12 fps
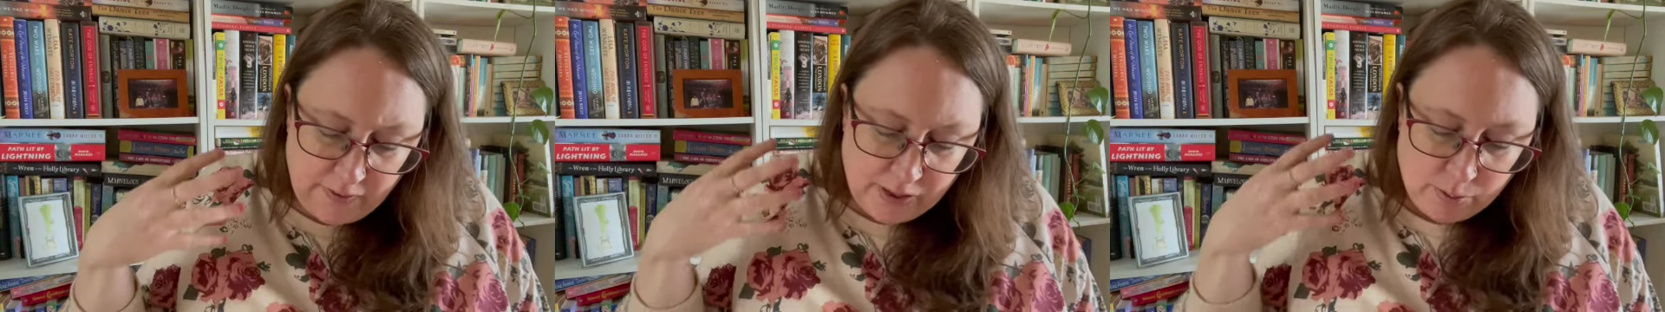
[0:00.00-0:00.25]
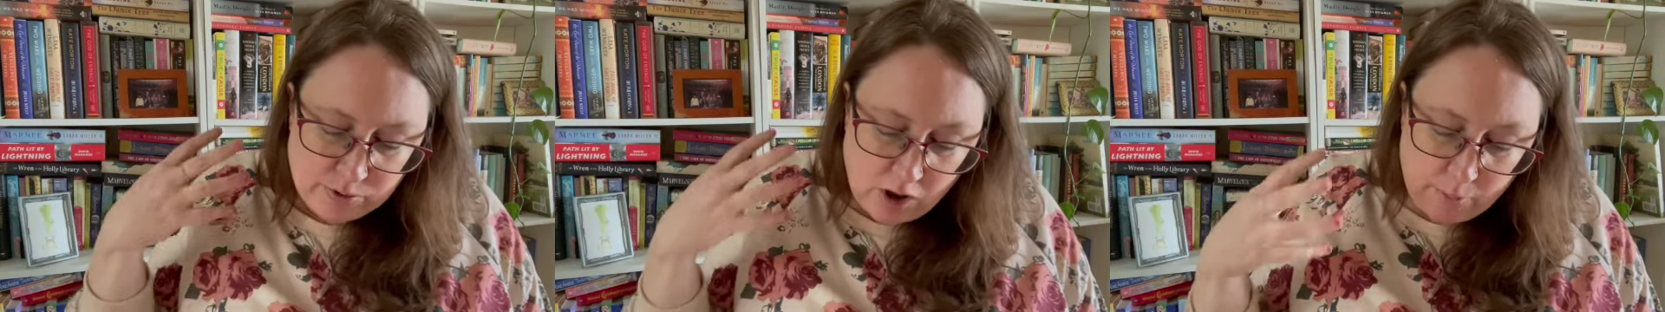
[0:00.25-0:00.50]

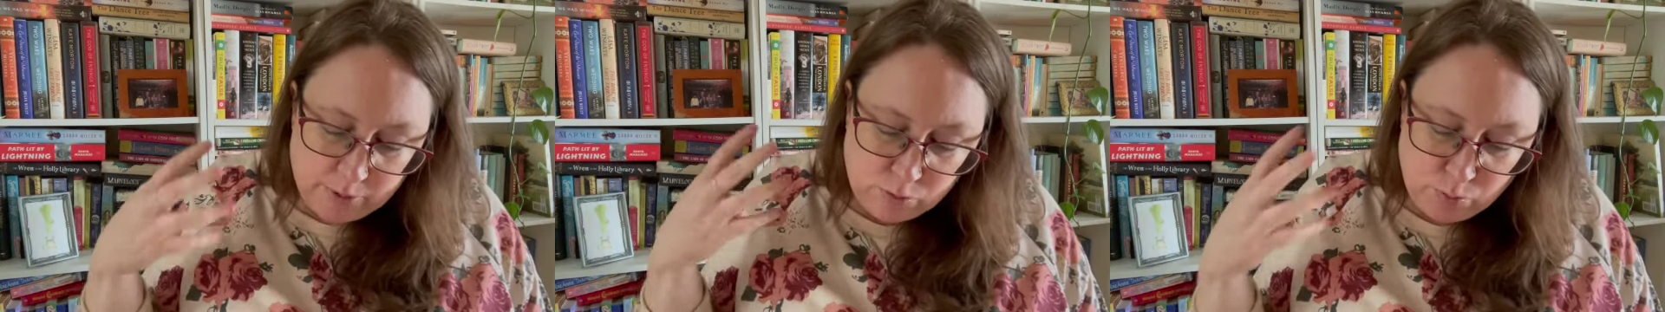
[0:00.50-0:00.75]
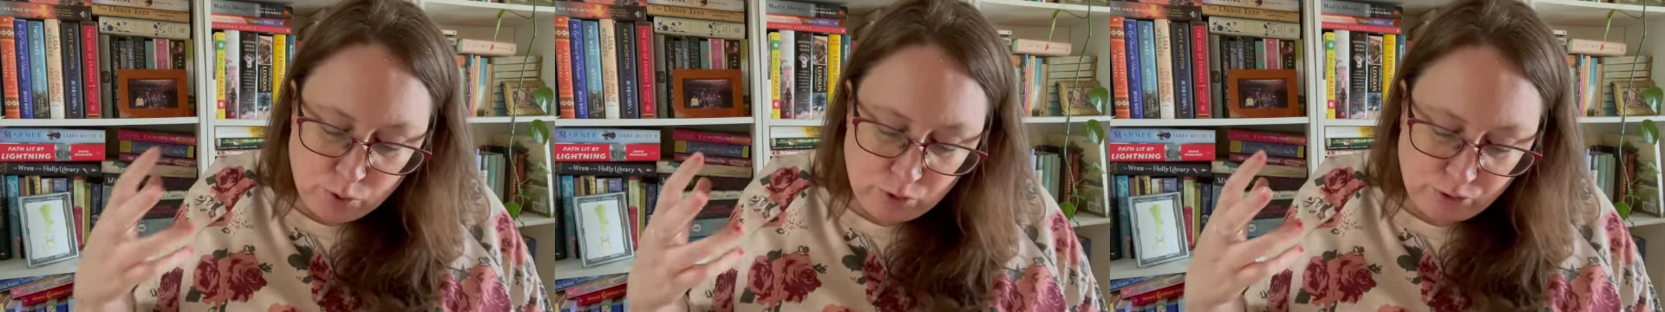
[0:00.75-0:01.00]
it was almost
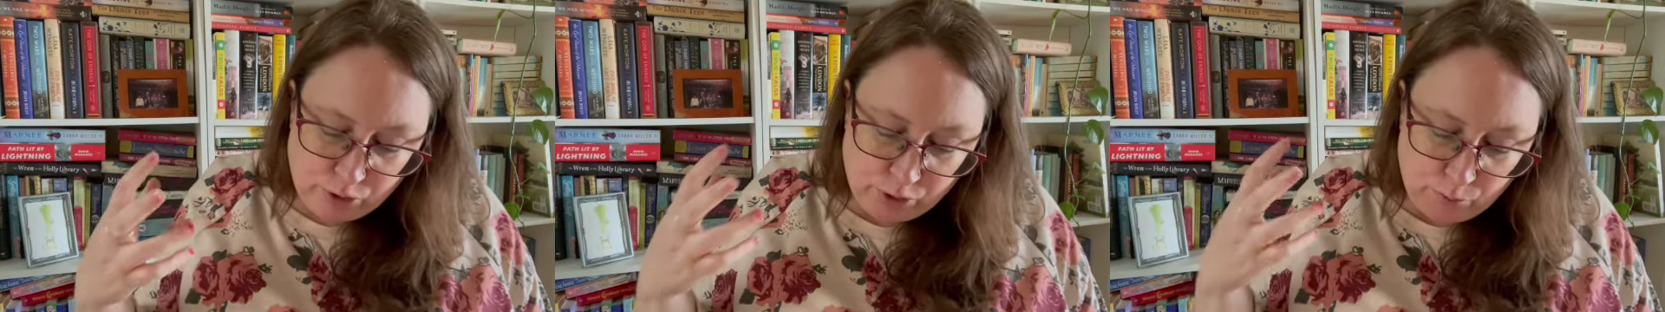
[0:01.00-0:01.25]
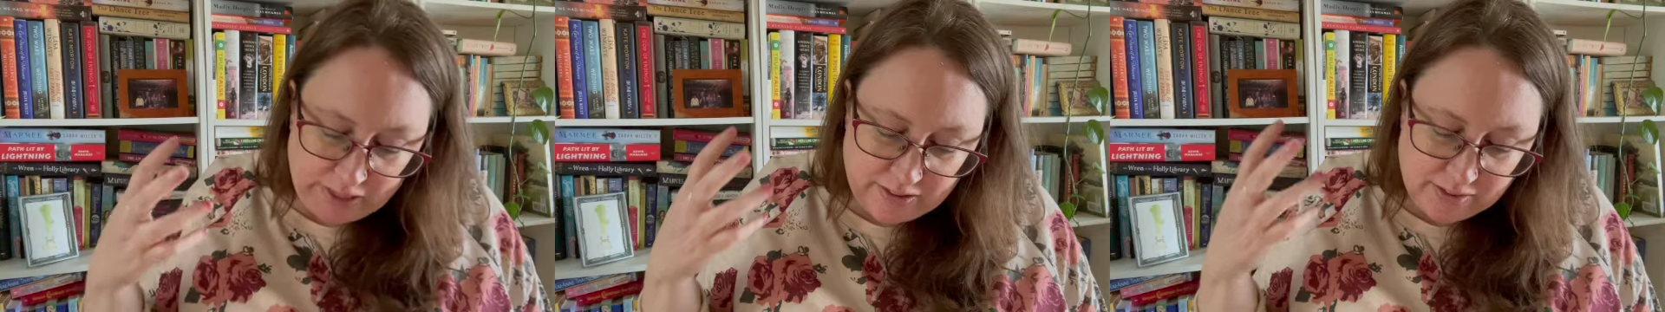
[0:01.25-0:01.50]
beautiful, the
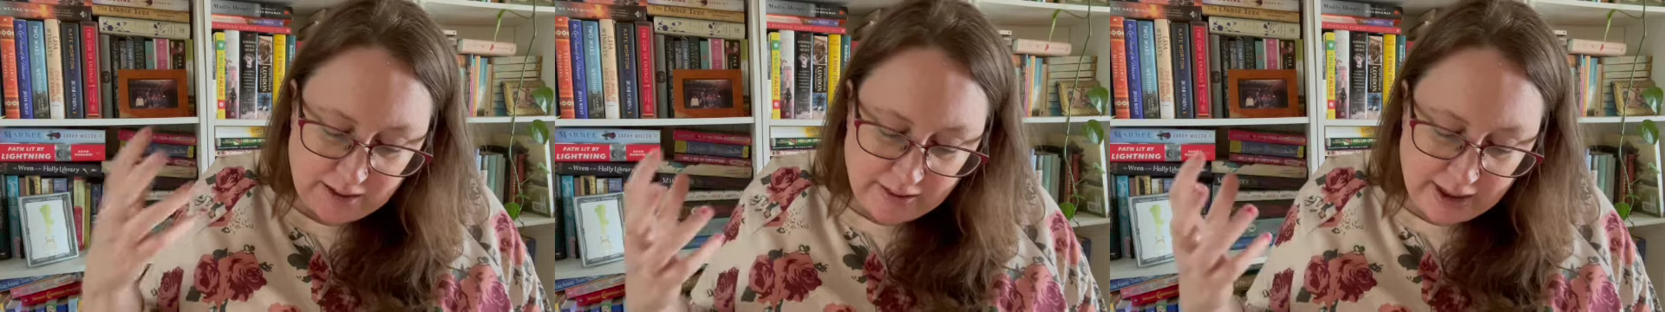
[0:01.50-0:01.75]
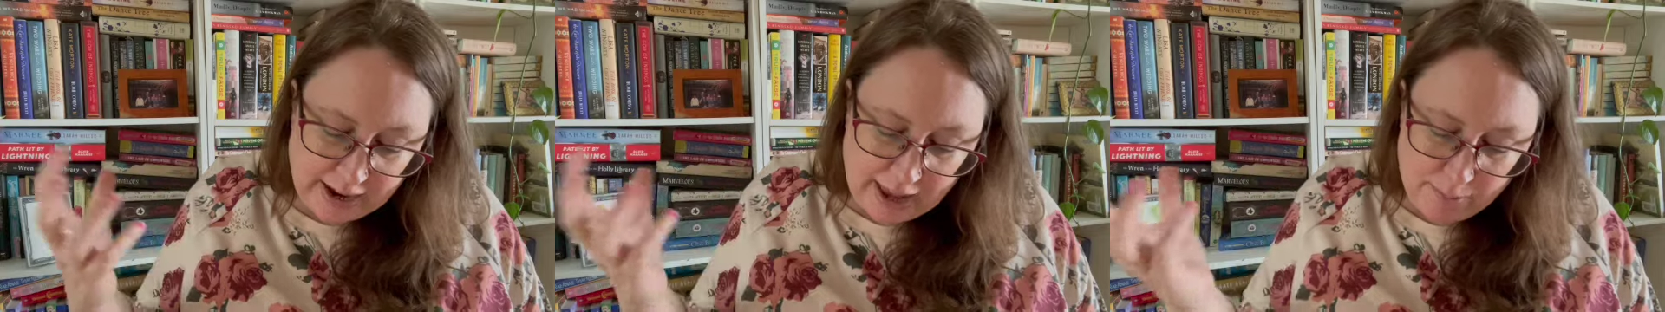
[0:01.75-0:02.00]
way the
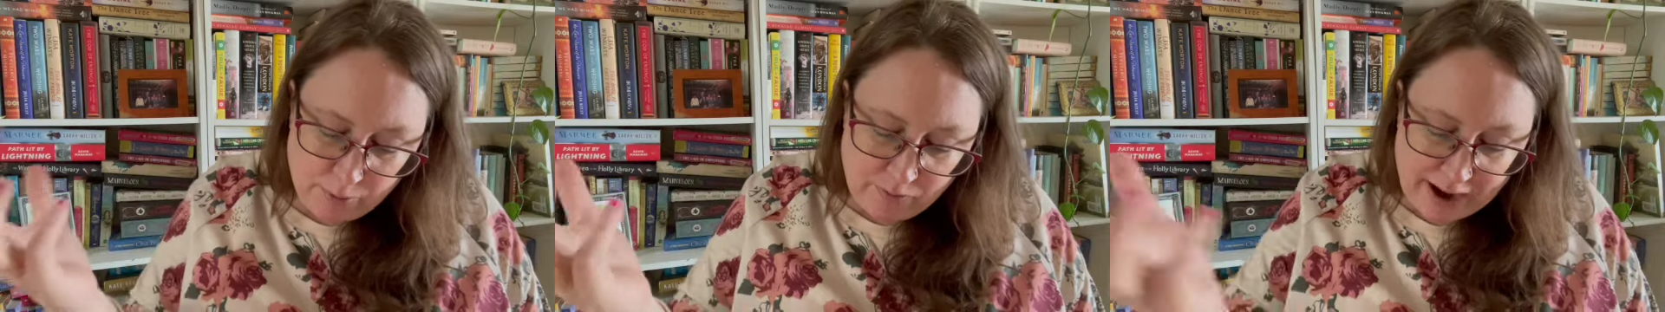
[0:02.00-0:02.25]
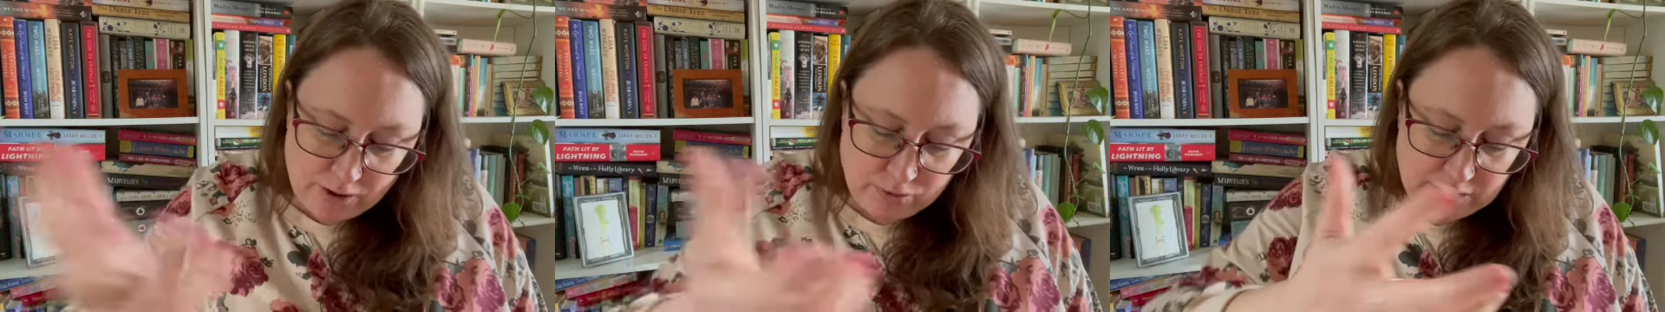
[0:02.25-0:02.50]
sunlight came around